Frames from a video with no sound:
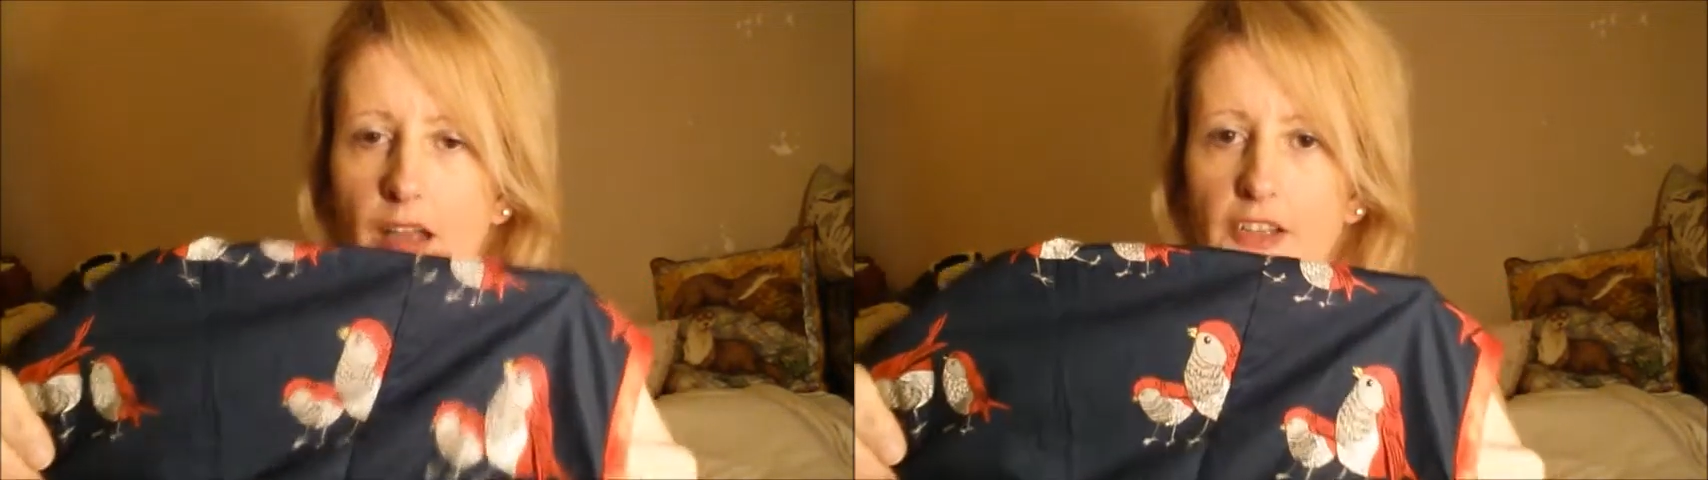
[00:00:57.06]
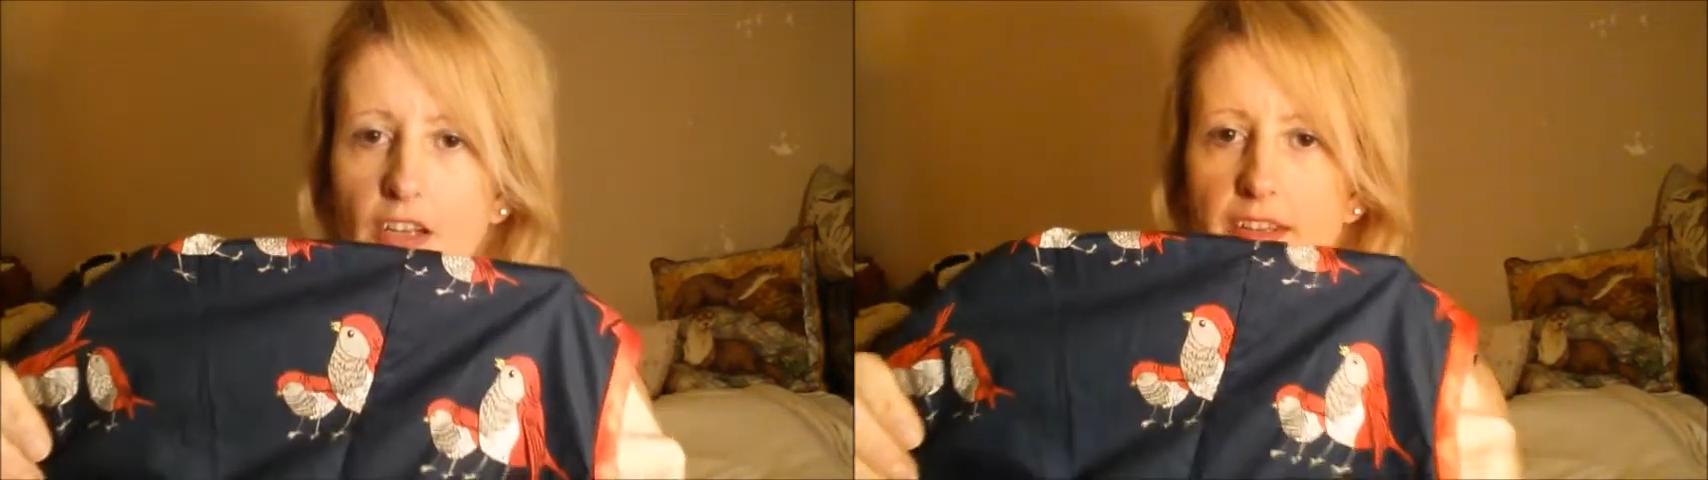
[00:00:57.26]

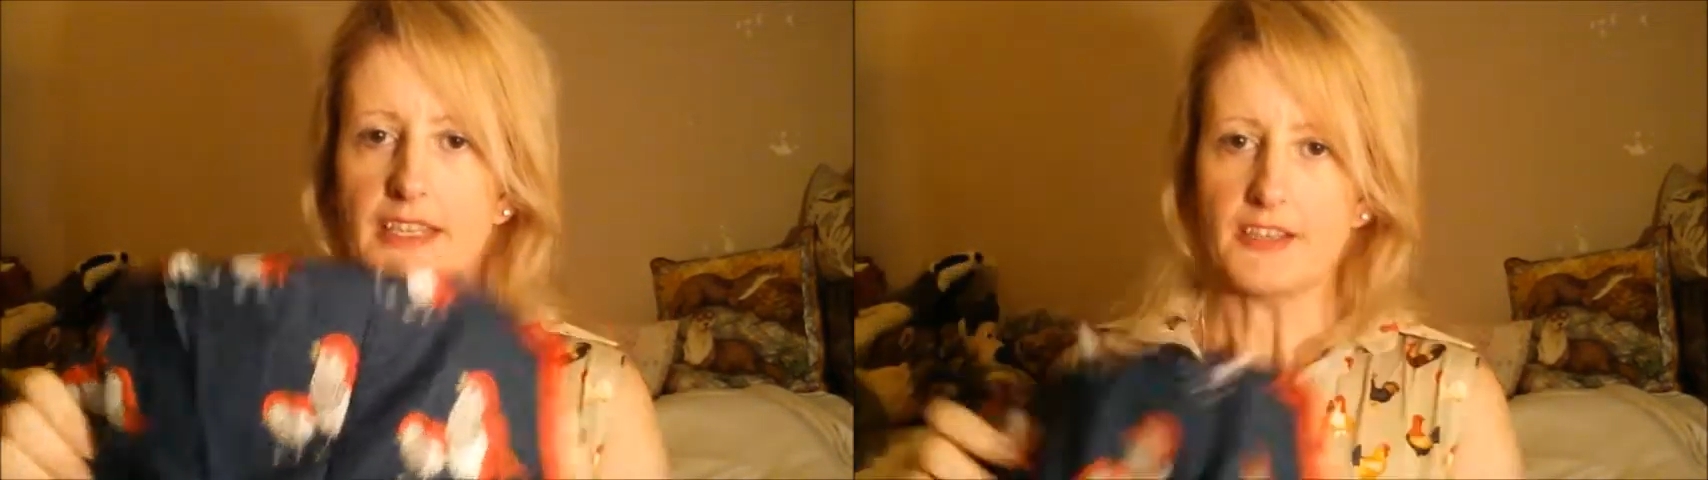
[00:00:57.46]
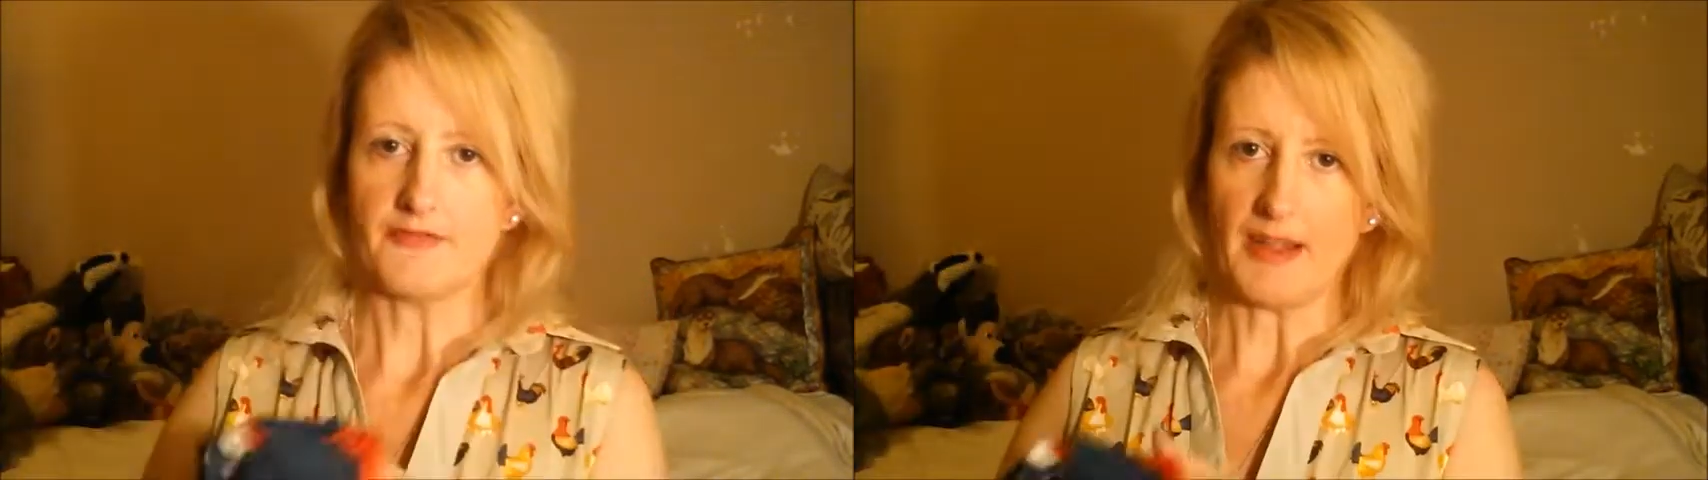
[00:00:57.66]
I got
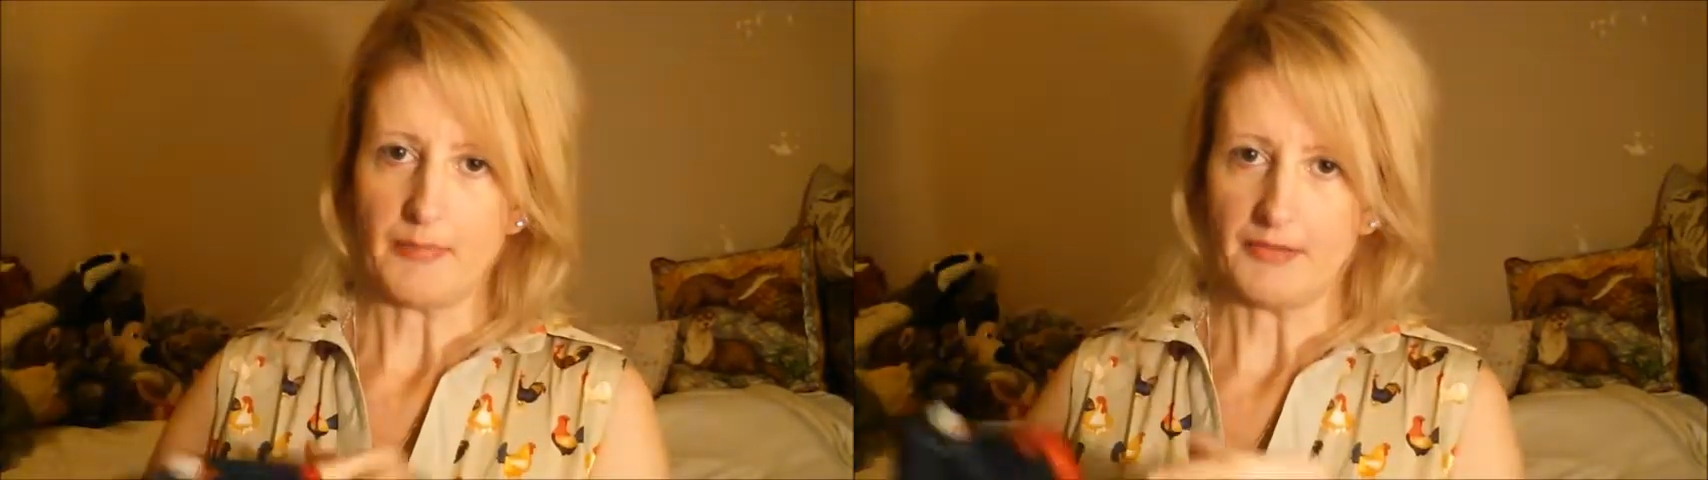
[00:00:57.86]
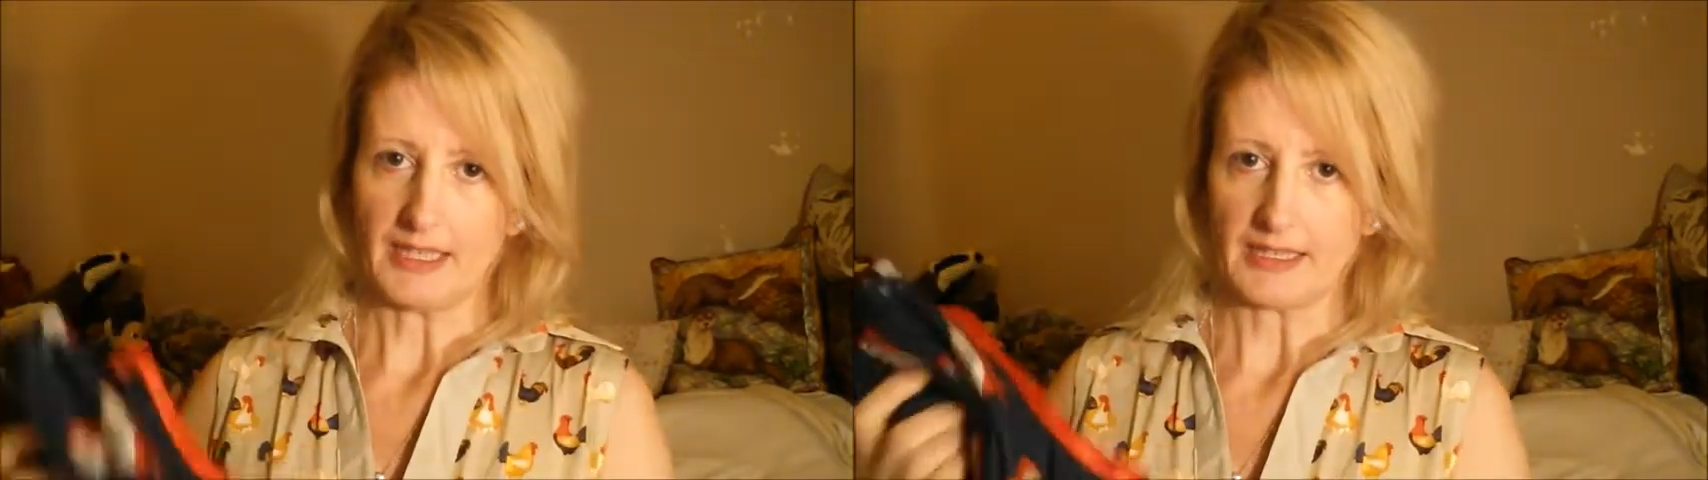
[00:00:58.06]
this
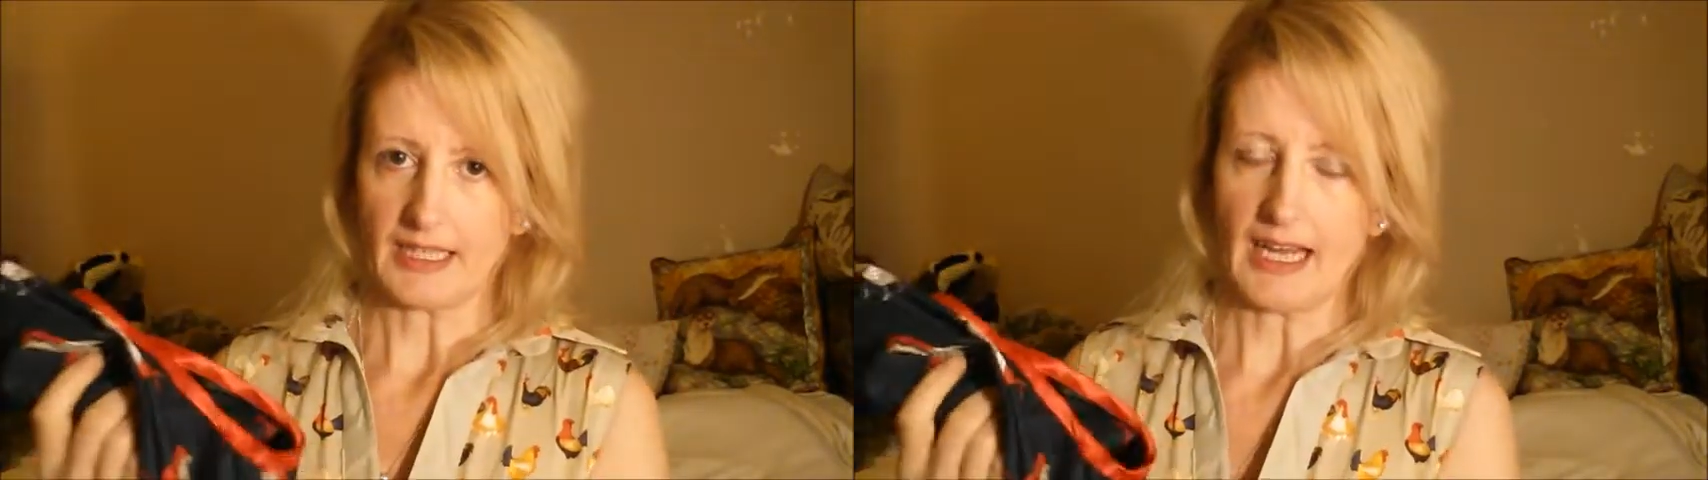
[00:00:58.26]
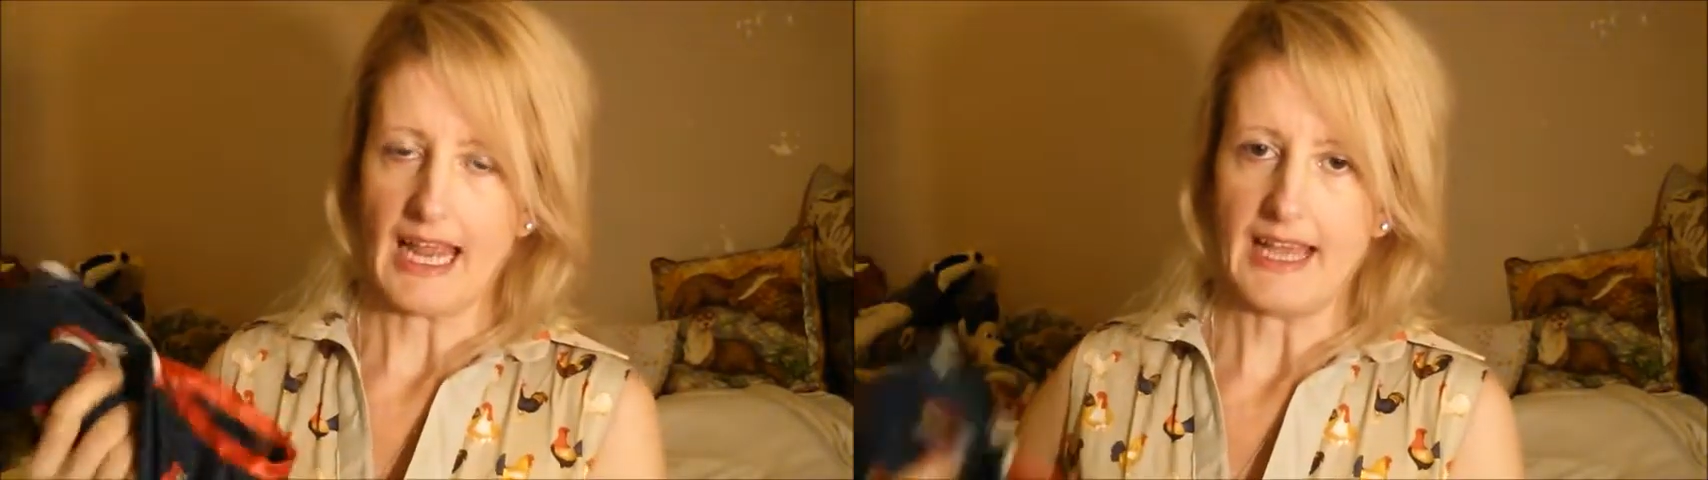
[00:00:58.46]
fabric